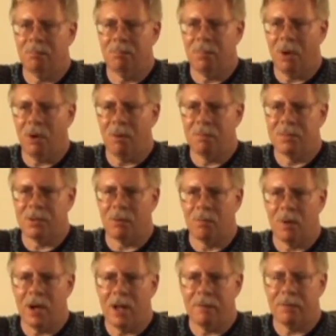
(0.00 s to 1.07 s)
bulbs or
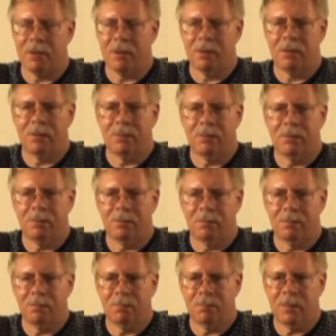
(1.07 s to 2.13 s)
whatever
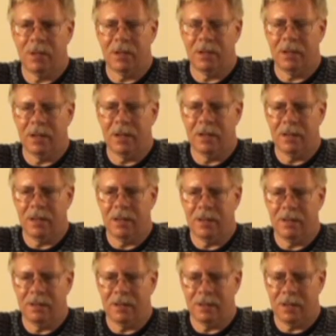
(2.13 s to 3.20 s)
in
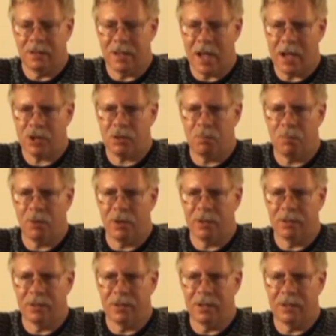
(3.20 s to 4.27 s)
the
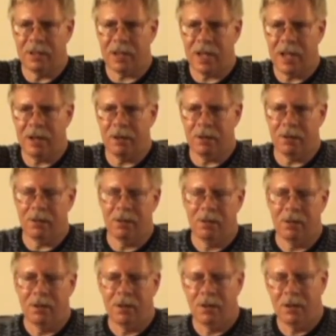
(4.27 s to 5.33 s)
dashboard indicator
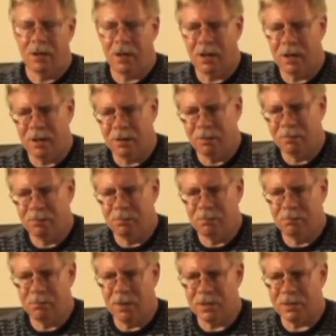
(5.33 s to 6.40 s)

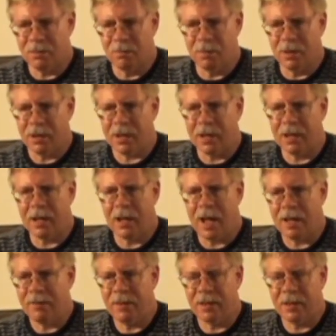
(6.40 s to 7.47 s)
wasn't working.
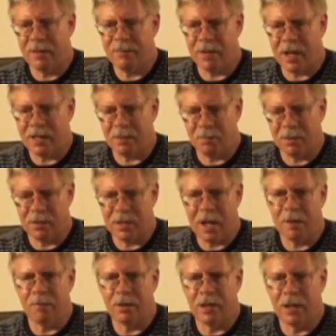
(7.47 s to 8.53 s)
I think they forgot to put
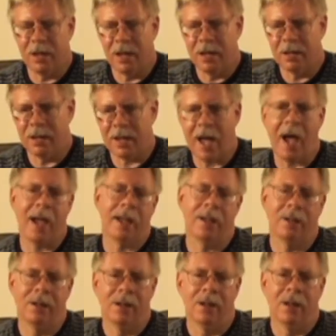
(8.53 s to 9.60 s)
that one in, and the guy
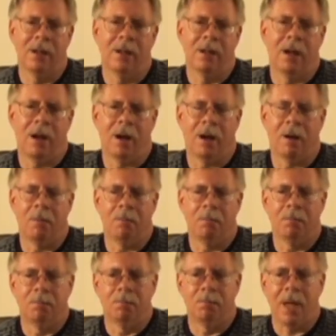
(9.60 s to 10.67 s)

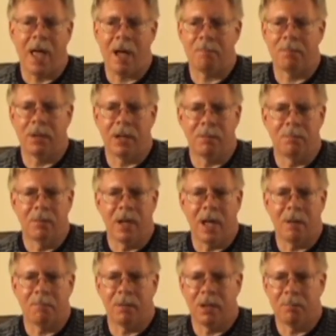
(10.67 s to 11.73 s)
happily
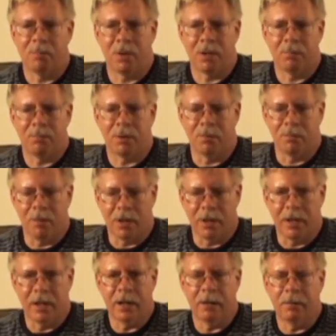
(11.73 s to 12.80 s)
put one
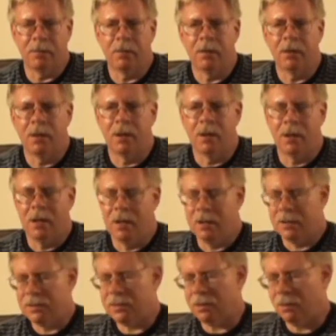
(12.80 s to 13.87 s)
in.
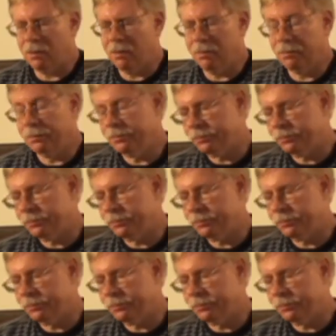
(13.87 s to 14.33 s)
So